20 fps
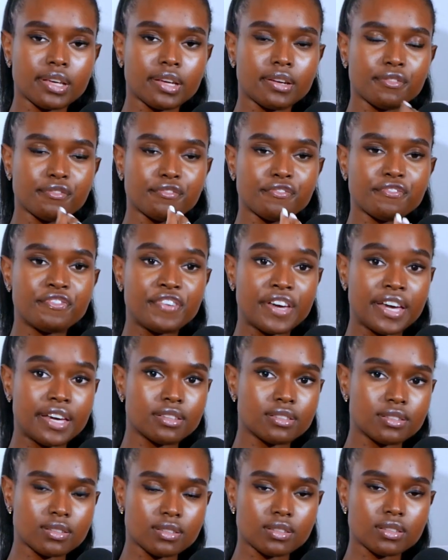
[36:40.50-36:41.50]
to then
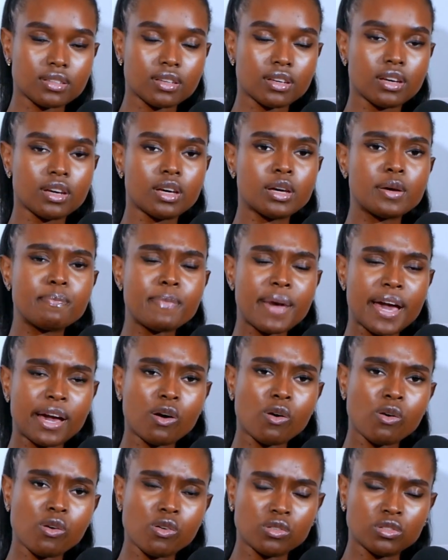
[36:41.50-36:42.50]
face
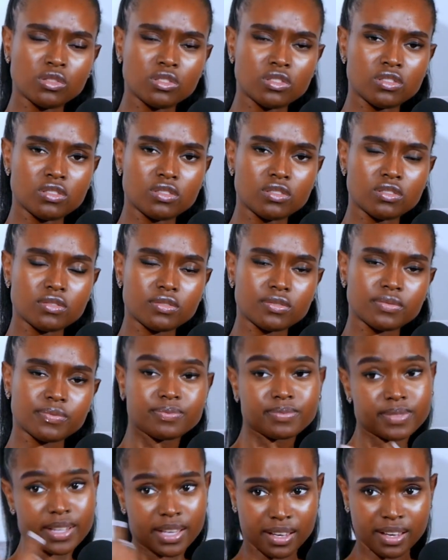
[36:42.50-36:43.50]
my own,
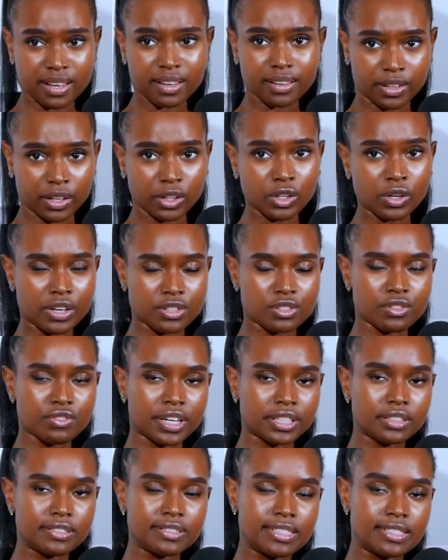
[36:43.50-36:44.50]
you know, as you
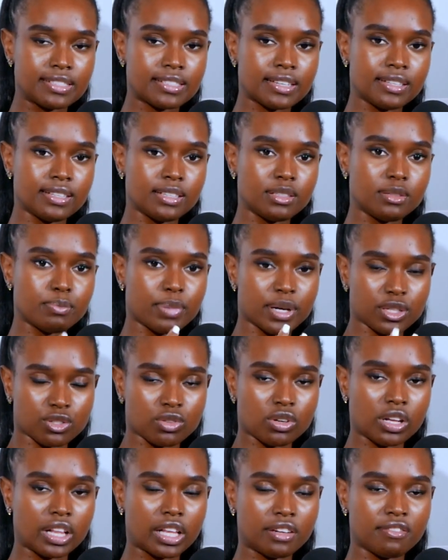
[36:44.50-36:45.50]
rightly said it,
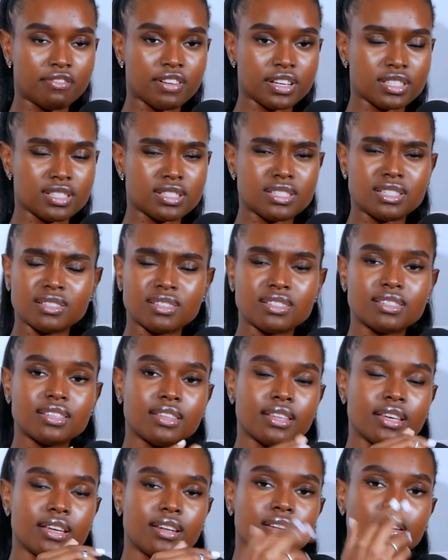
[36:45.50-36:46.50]
personal adversities
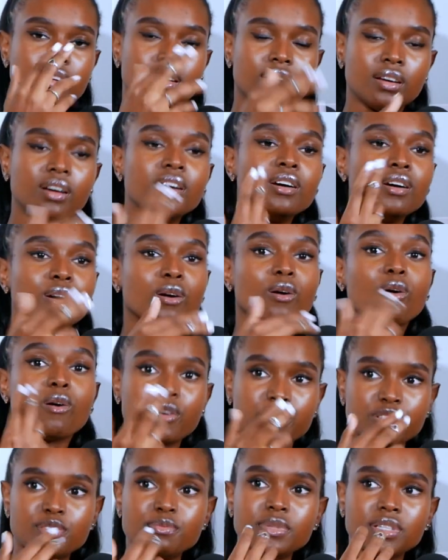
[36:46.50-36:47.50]
to then
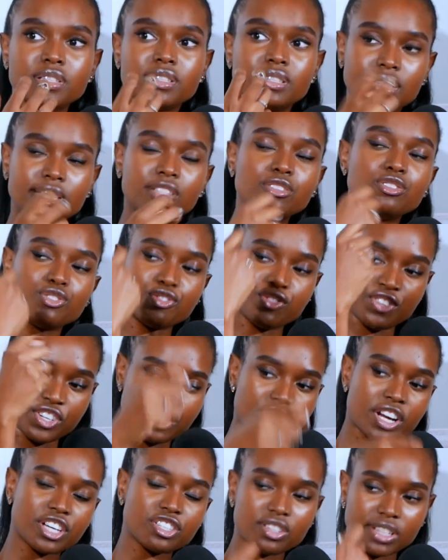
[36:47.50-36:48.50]
cause me to need to
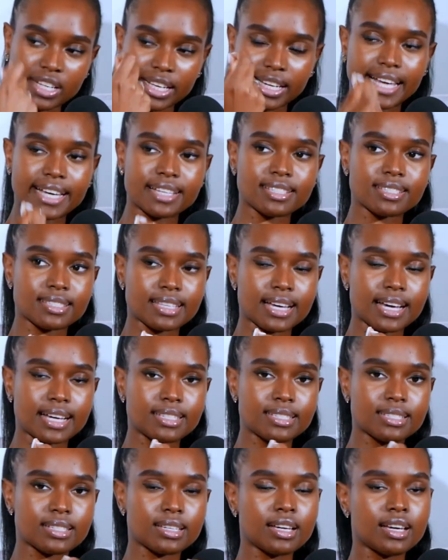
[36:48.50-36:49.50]
re-rationalize
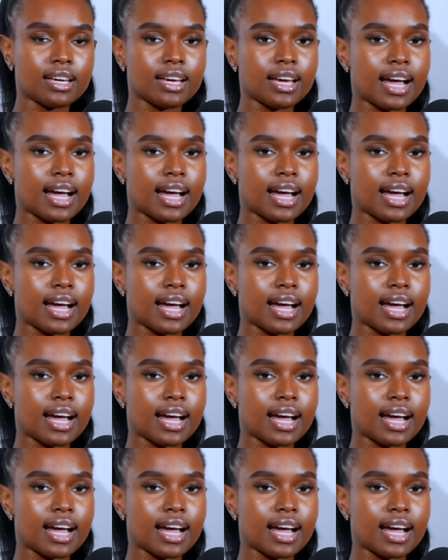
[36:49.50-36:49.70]
that.